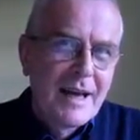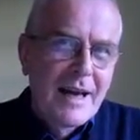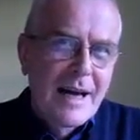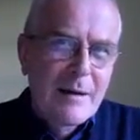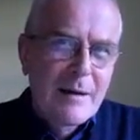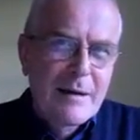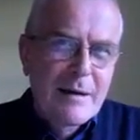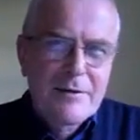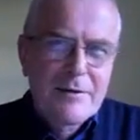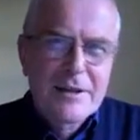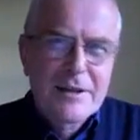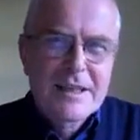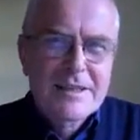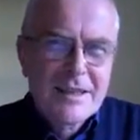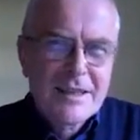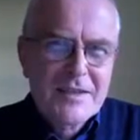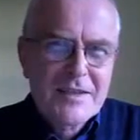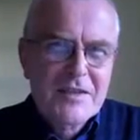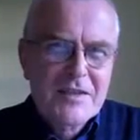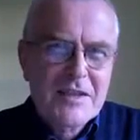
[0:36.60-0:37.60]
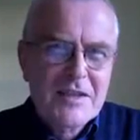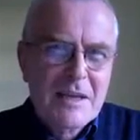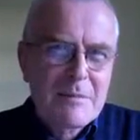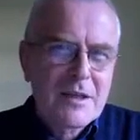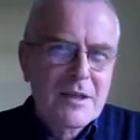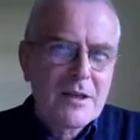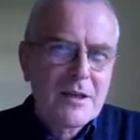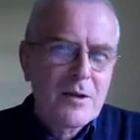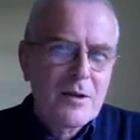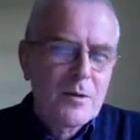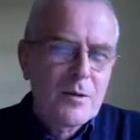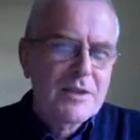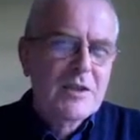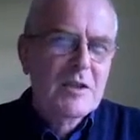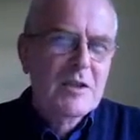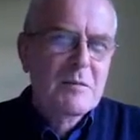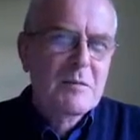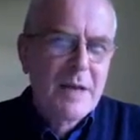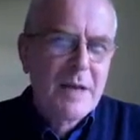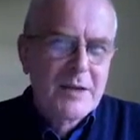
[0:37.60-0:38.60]
However, it does seem to hold a
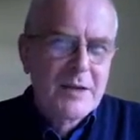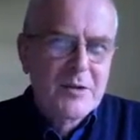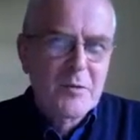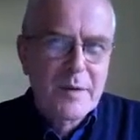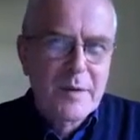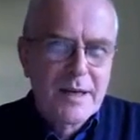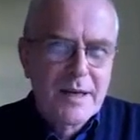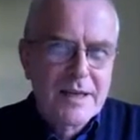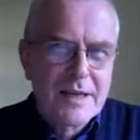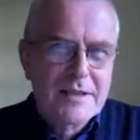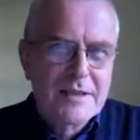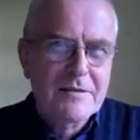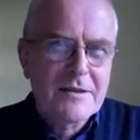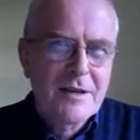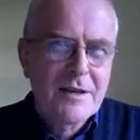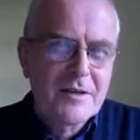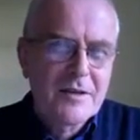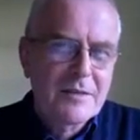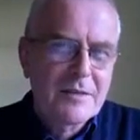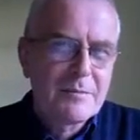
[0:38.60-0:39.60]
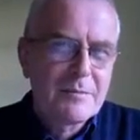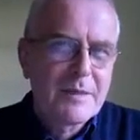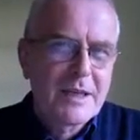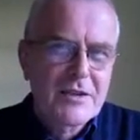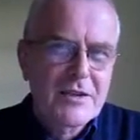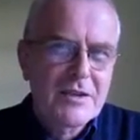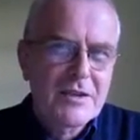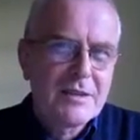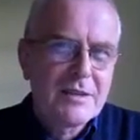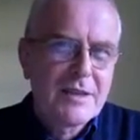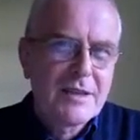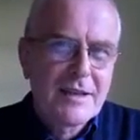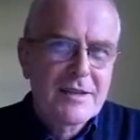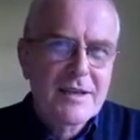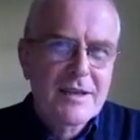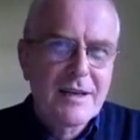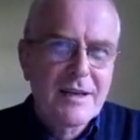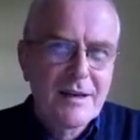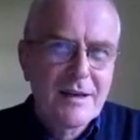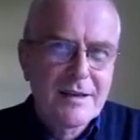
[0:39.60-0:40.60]
special place of condemnation in
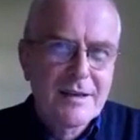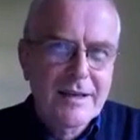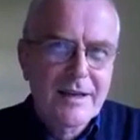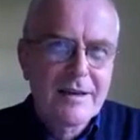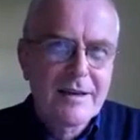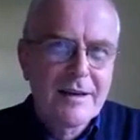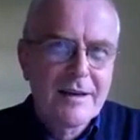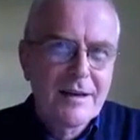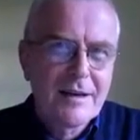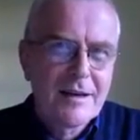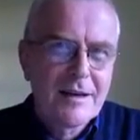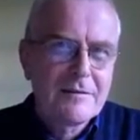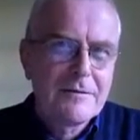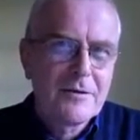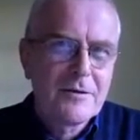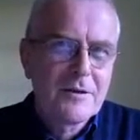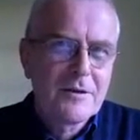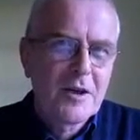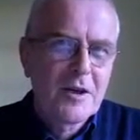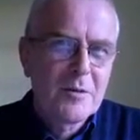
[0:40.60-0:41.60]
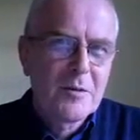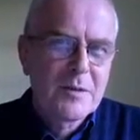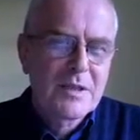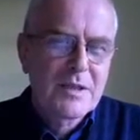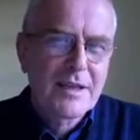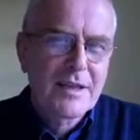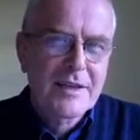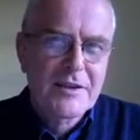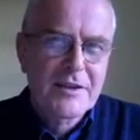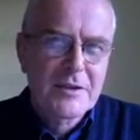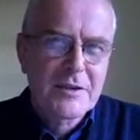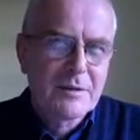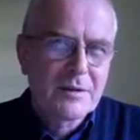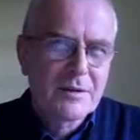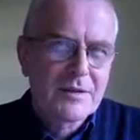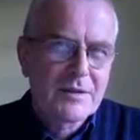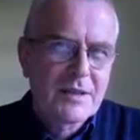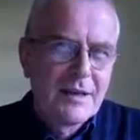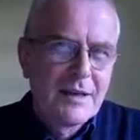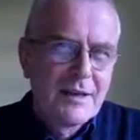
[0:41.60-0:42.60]
its hard little heart for
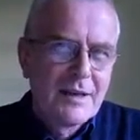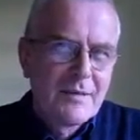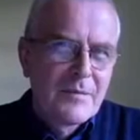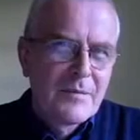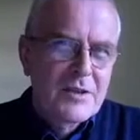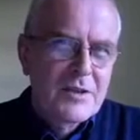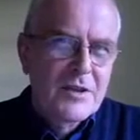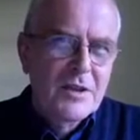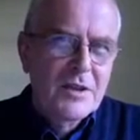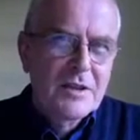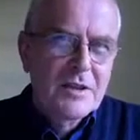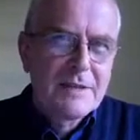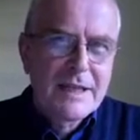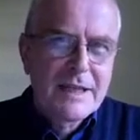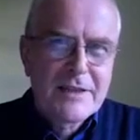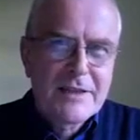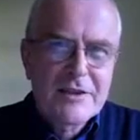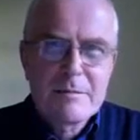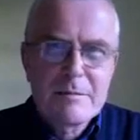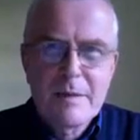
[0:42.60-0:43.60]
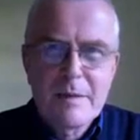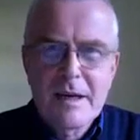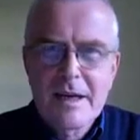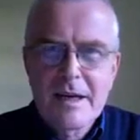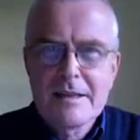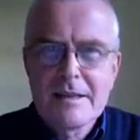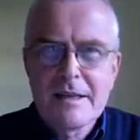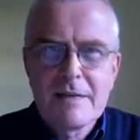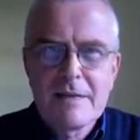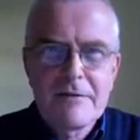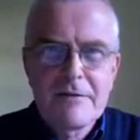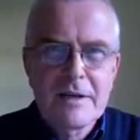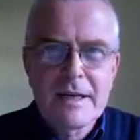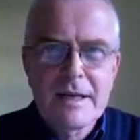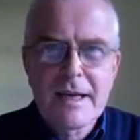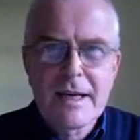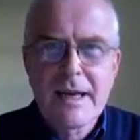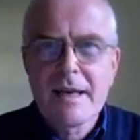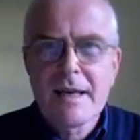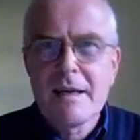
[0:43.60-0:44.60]
homosexuals. To the religious mind, if you're
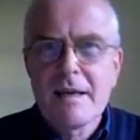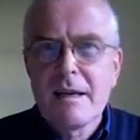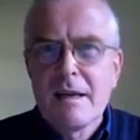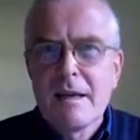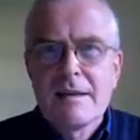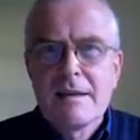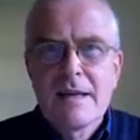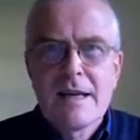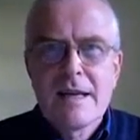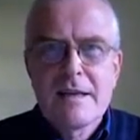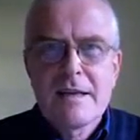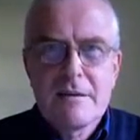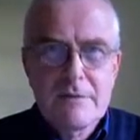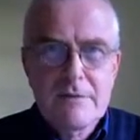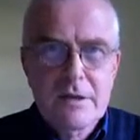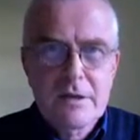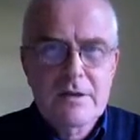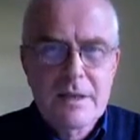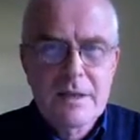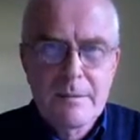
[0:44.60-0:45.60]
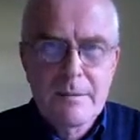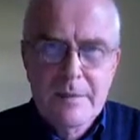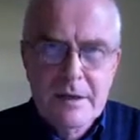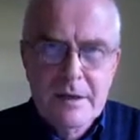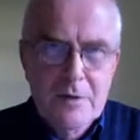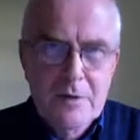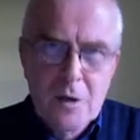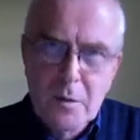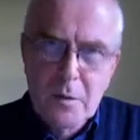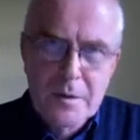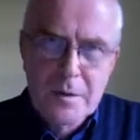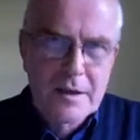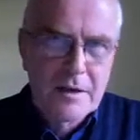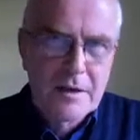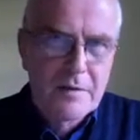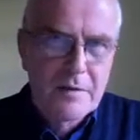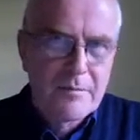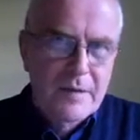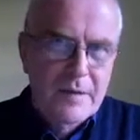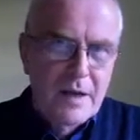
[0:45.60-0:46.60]
gay, then you've got something wrong with
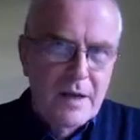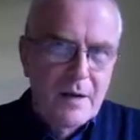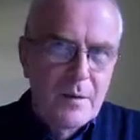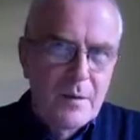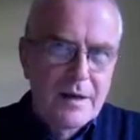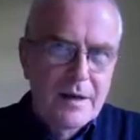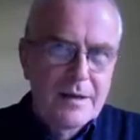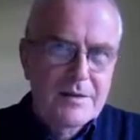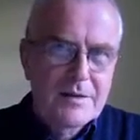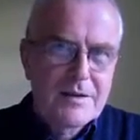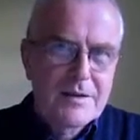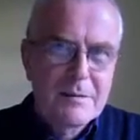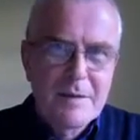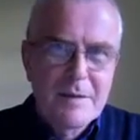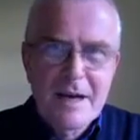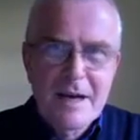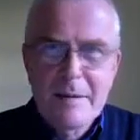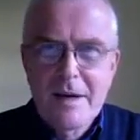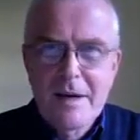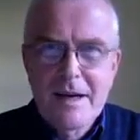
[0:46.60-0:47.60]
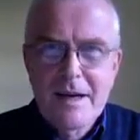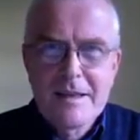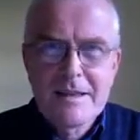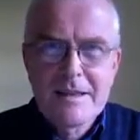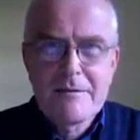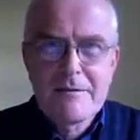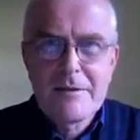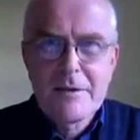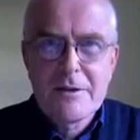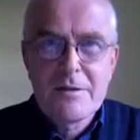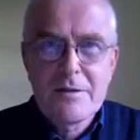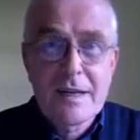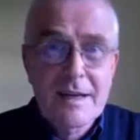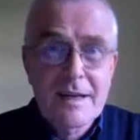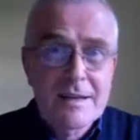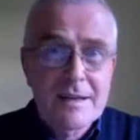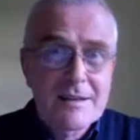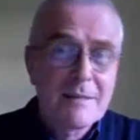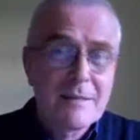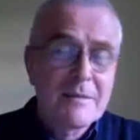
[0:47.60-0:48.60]
you. Whereas to my mind, if you
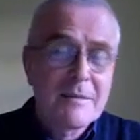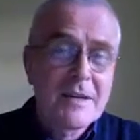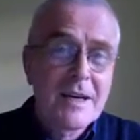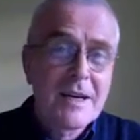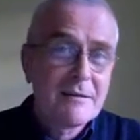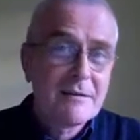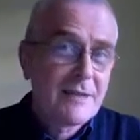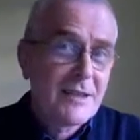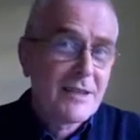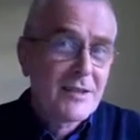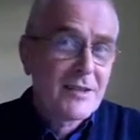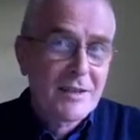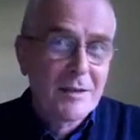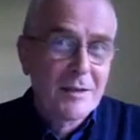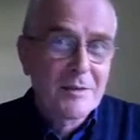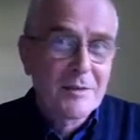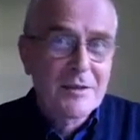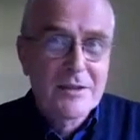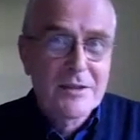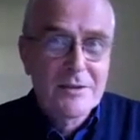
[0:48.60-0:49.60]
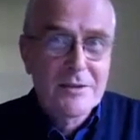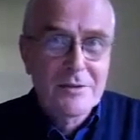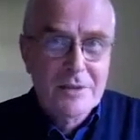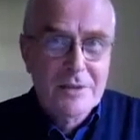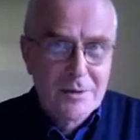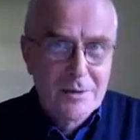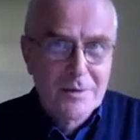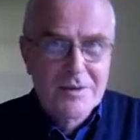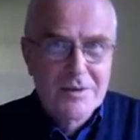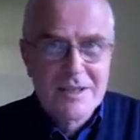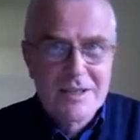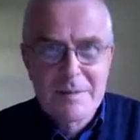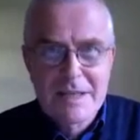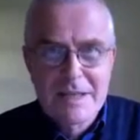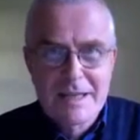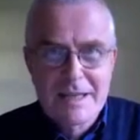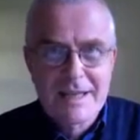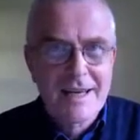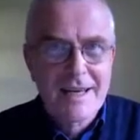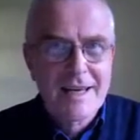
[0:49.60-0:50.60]
think it's some kind of insult to call
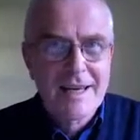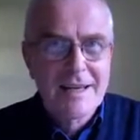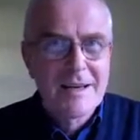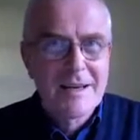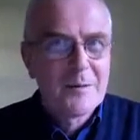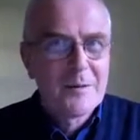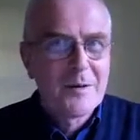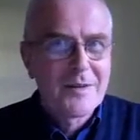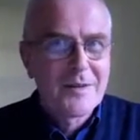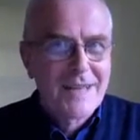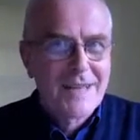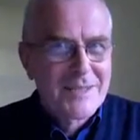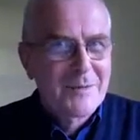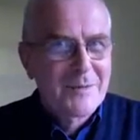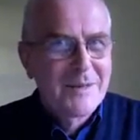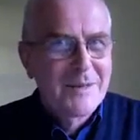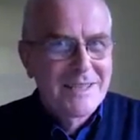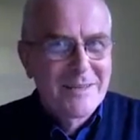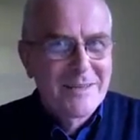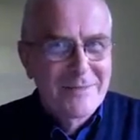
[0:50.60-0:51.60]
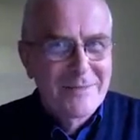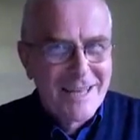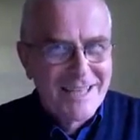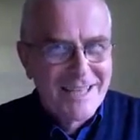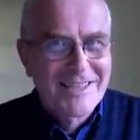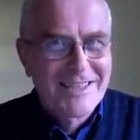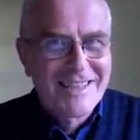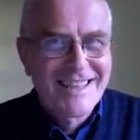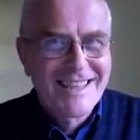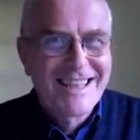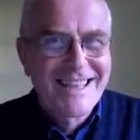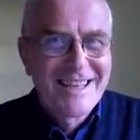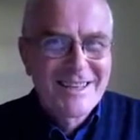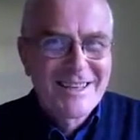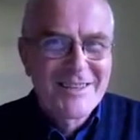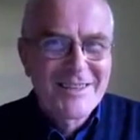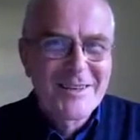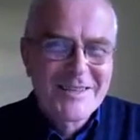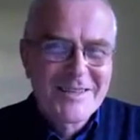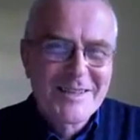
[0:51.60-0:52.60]
somebody gay, well, that's when you've actually
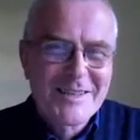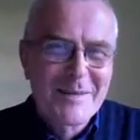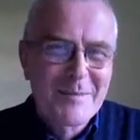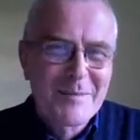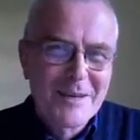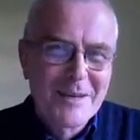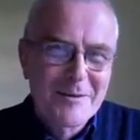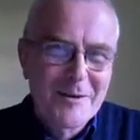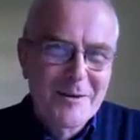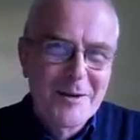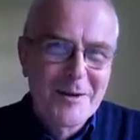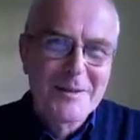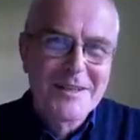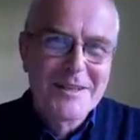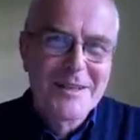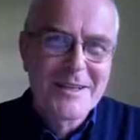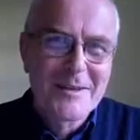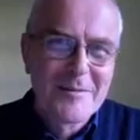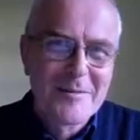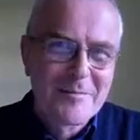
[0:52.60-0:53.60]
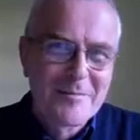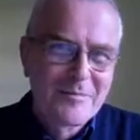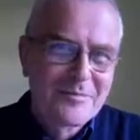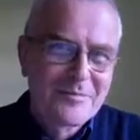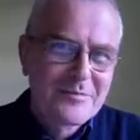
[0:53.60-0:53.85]
got something wrong with you.